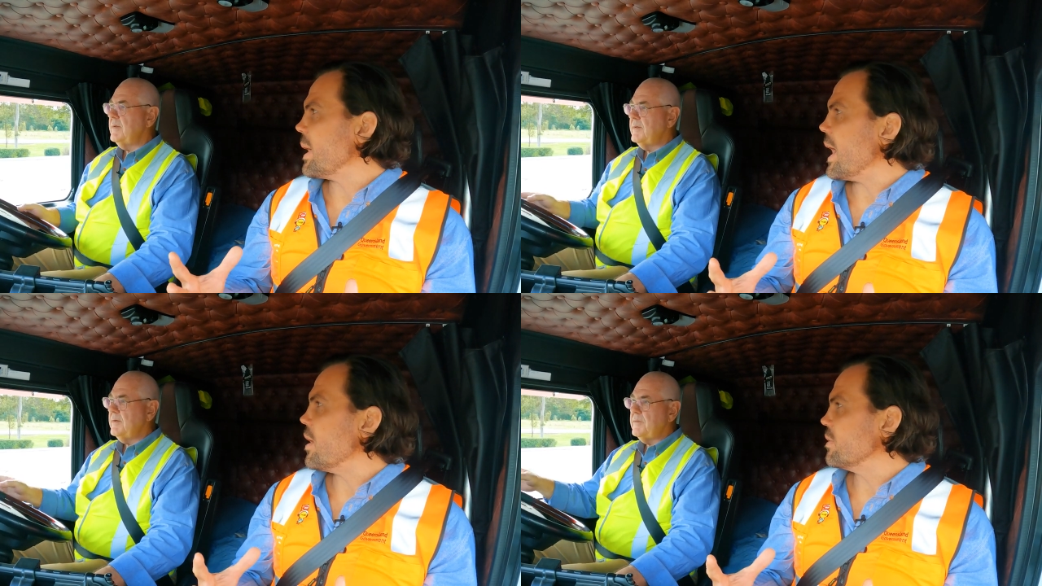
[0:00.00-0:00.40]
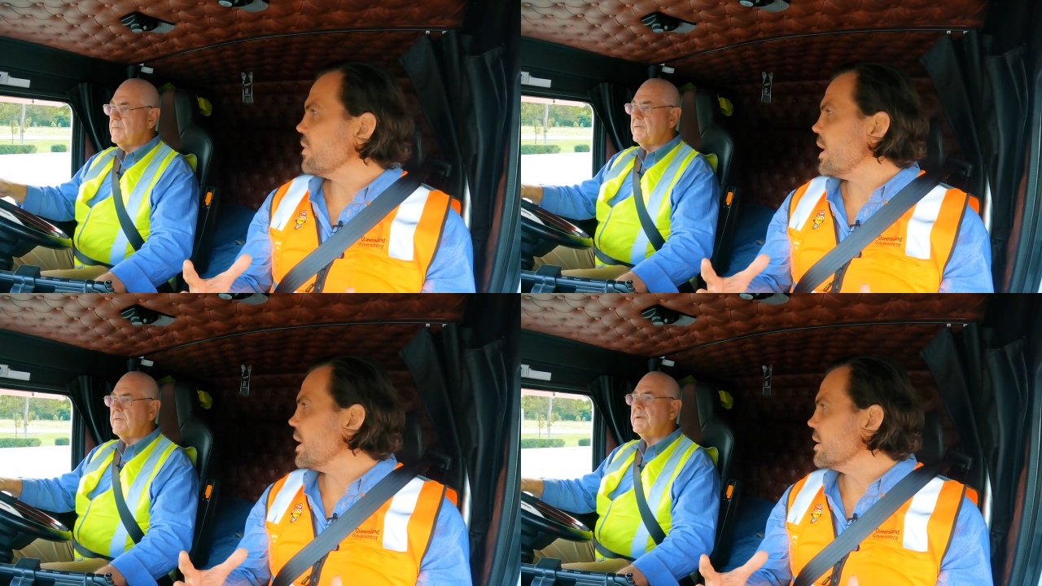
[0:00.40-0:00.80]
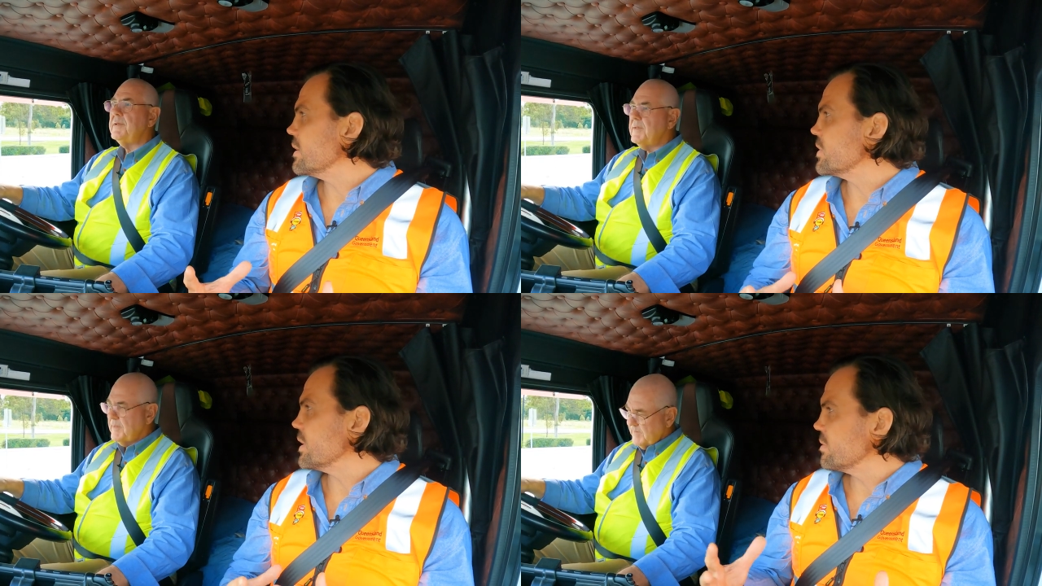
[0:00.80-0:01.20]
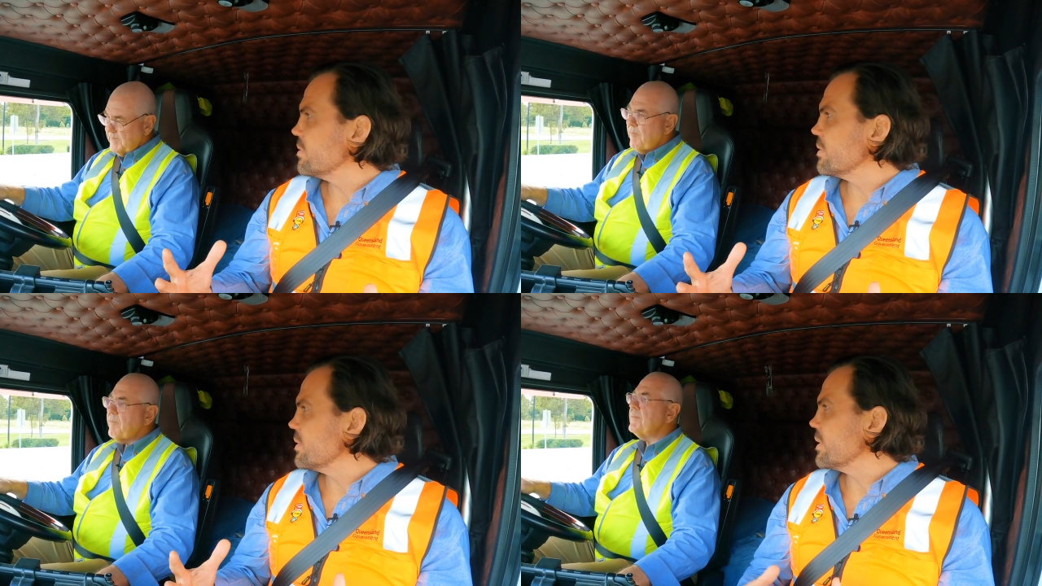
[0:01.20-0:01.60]
Speaker 1: a power divider. it,
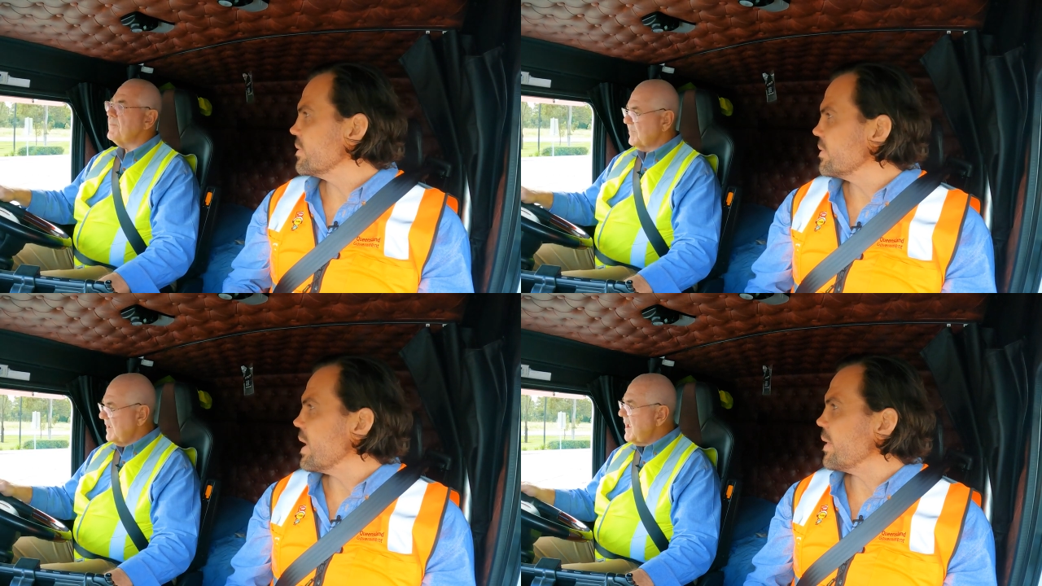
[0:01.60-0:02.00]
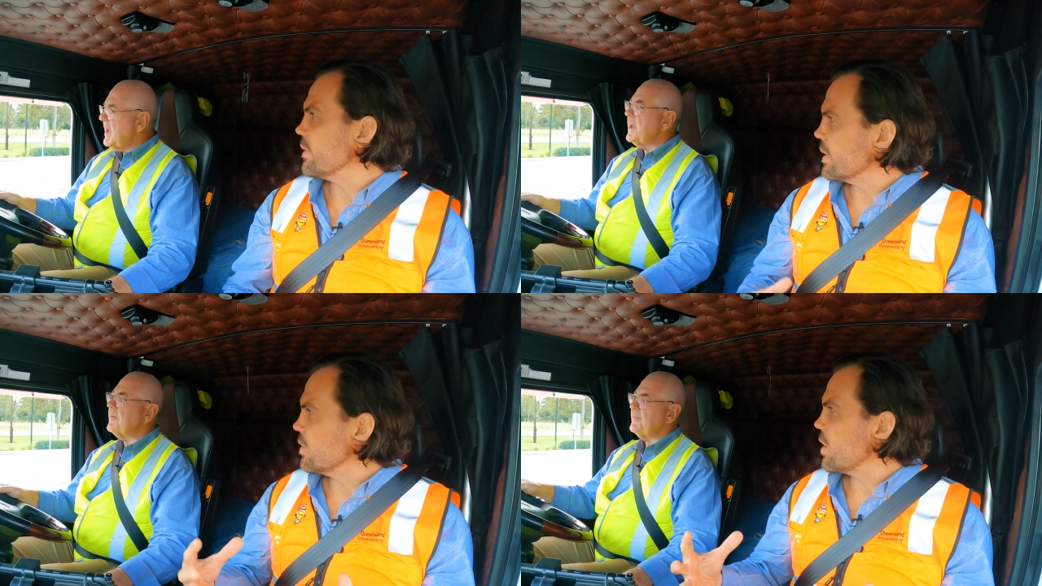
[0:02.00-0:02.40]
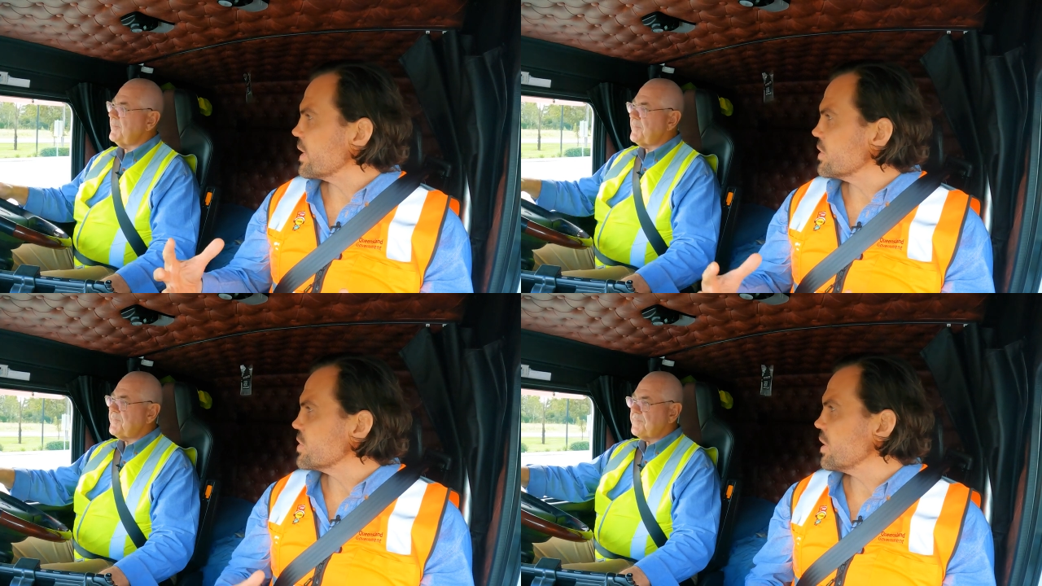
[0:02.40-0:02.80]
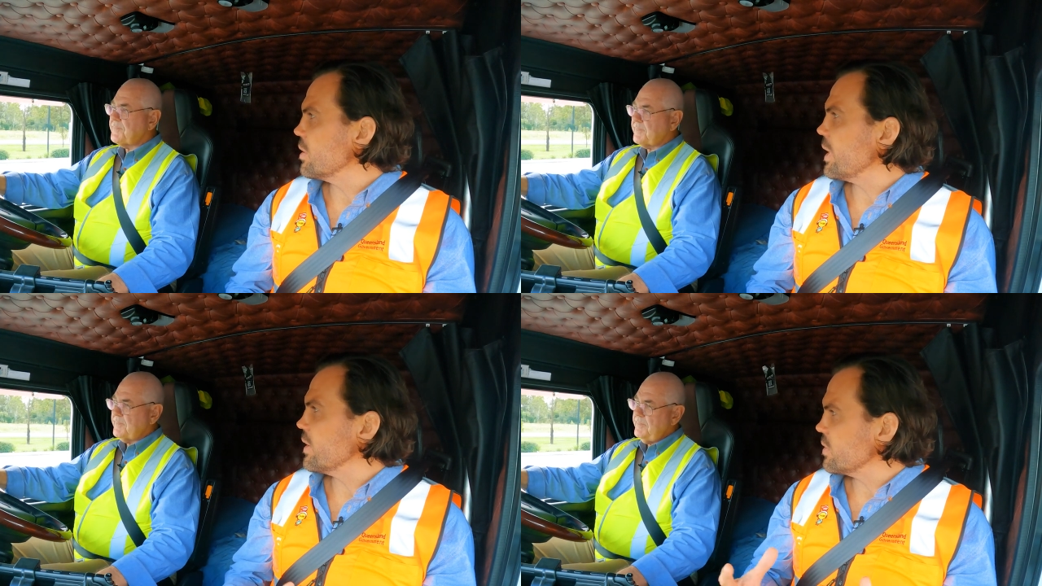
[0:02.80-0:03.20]
rather yeah. than locking the
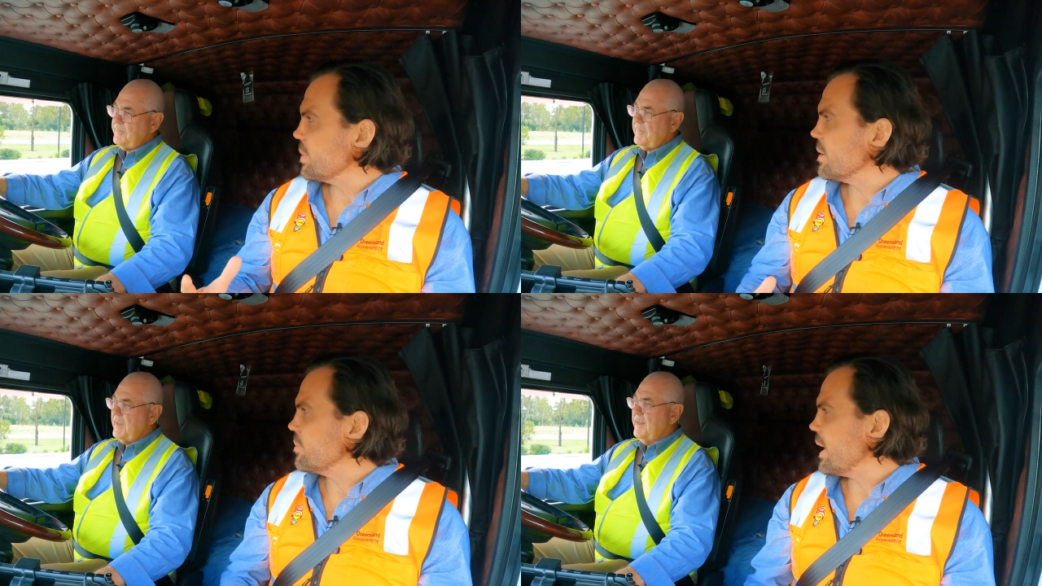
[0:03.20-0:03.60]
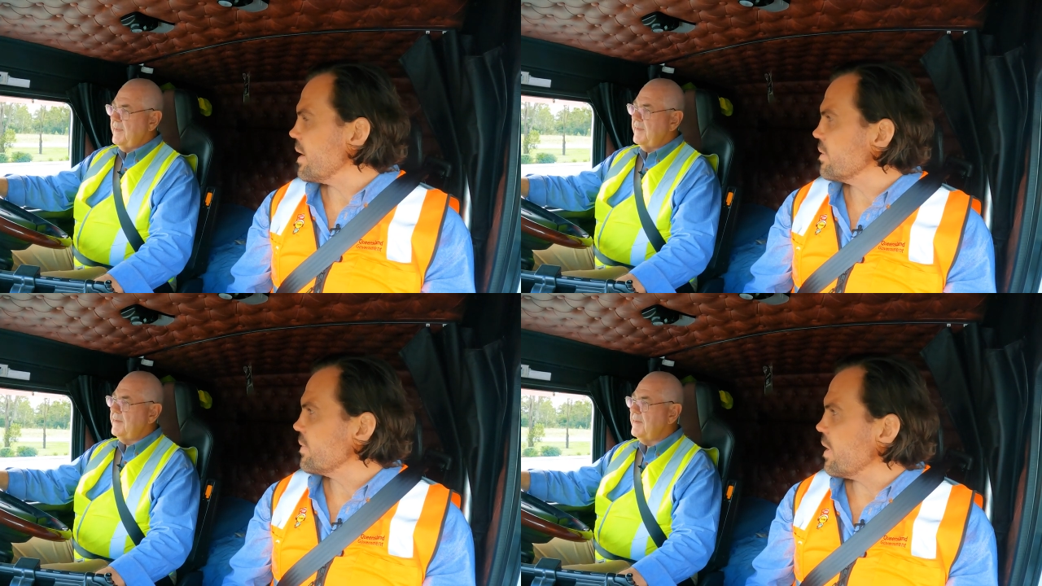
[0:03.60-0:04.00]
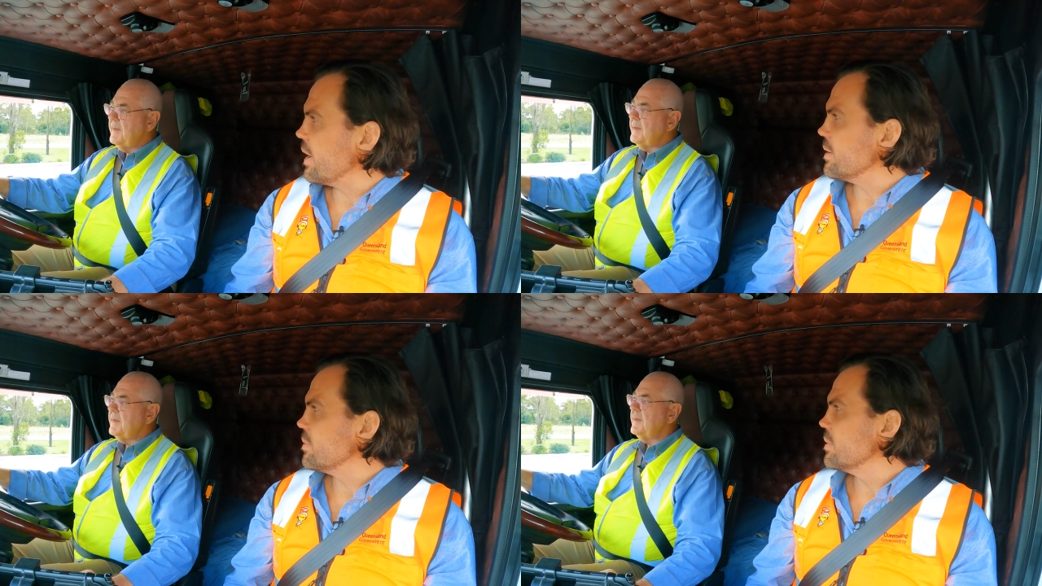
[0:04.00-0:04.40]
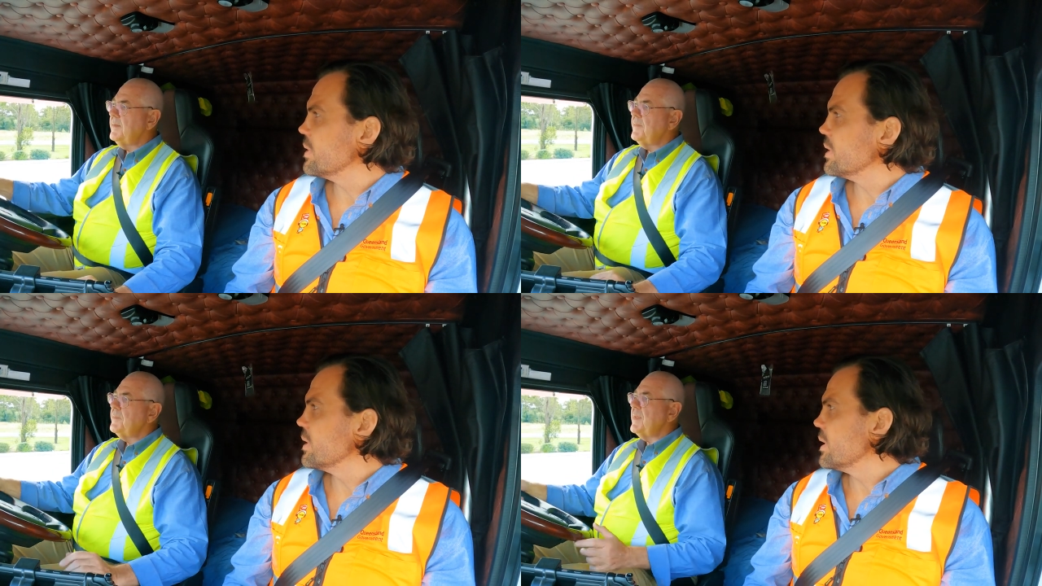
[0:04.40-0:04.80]
two wheels, it'd be a power divide.
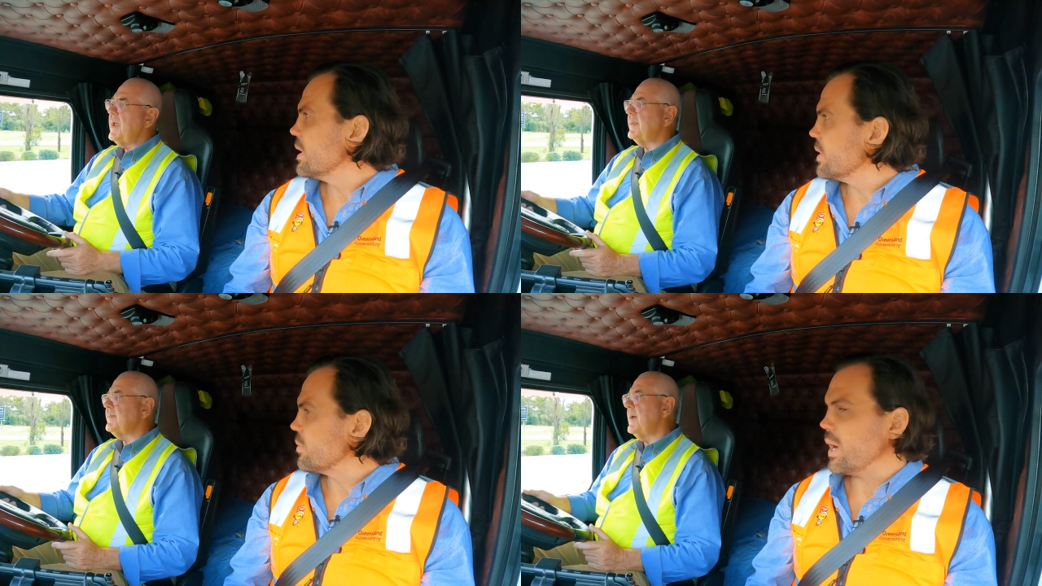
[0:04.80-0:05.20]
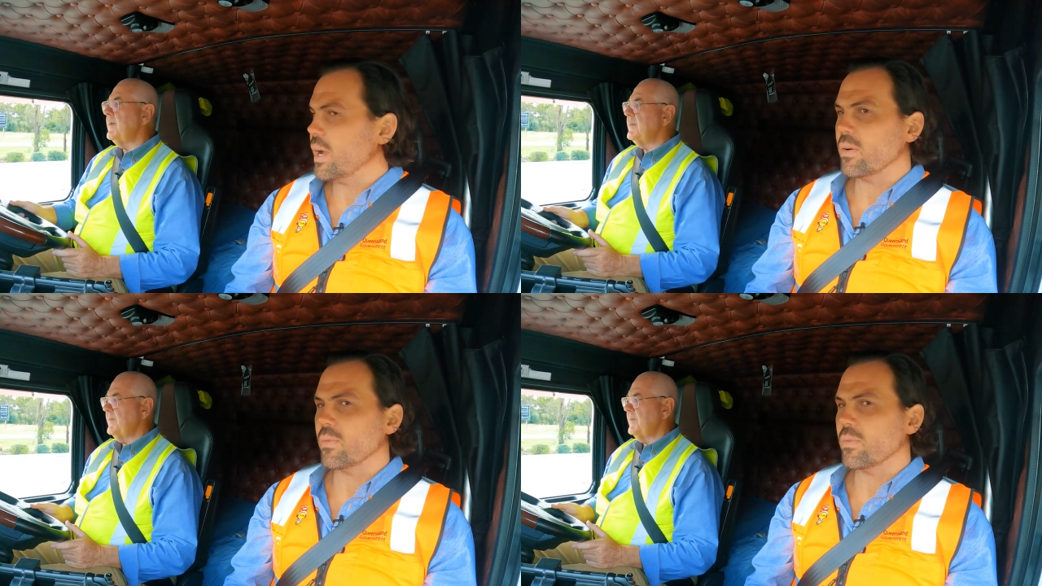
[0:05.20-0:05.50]
Yeah, so rear,